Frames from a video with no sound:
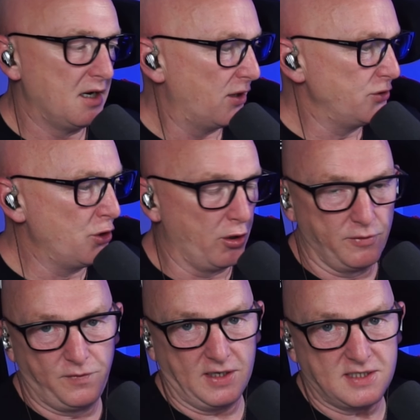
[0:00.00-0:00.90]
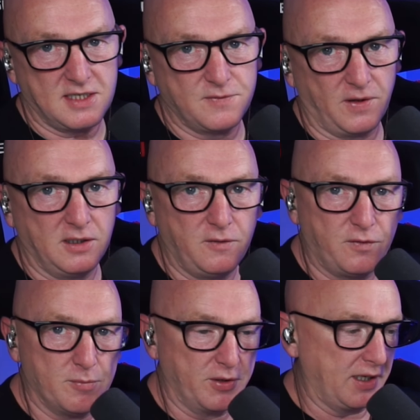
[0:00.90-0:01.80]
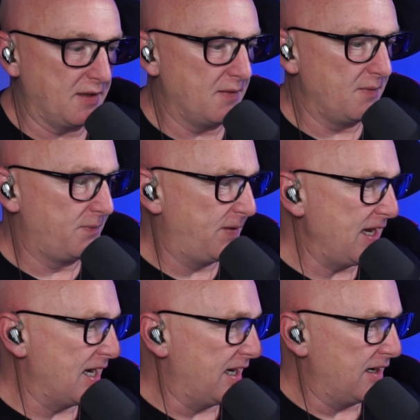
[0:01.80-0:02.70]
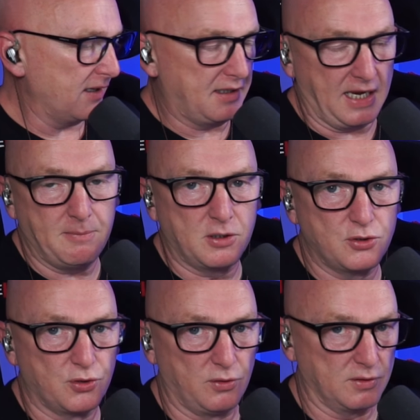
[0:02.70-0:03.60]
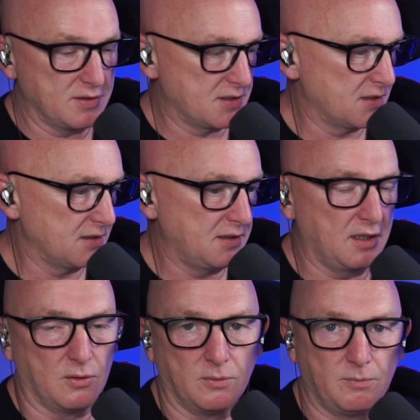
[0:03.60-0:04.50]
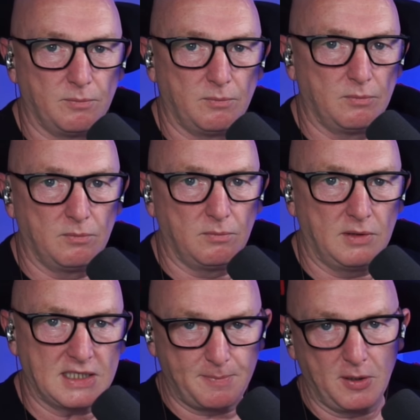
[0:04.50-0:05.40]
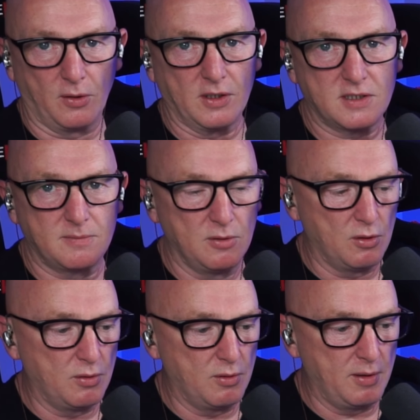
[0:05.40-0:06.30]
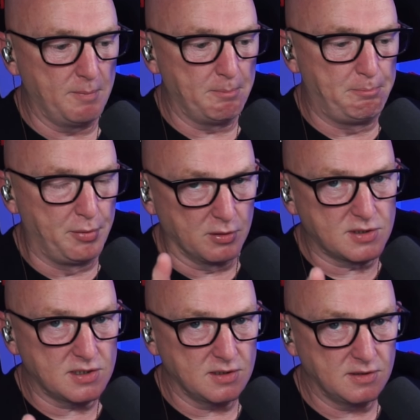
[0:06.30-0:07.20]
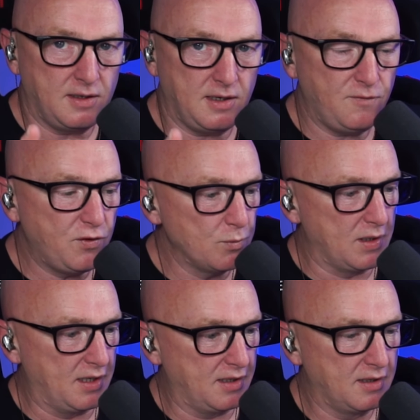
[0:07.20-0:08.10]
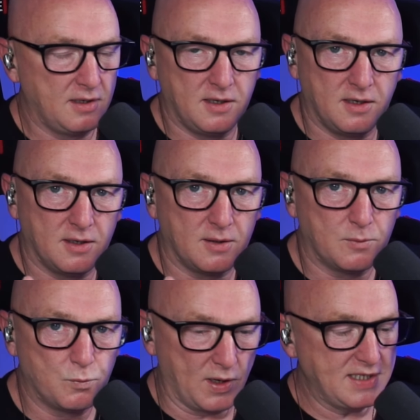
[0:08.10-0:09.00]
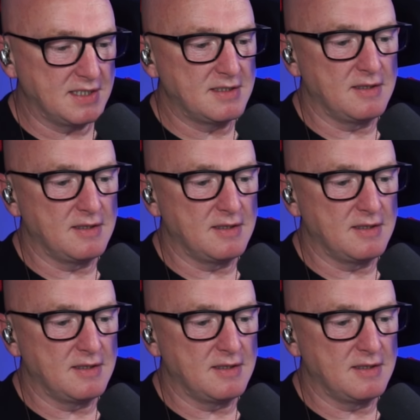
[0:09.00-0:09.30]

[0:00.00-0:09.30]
None of this is value for money. They are game controllers, you know, let's be honest. But if you are right into the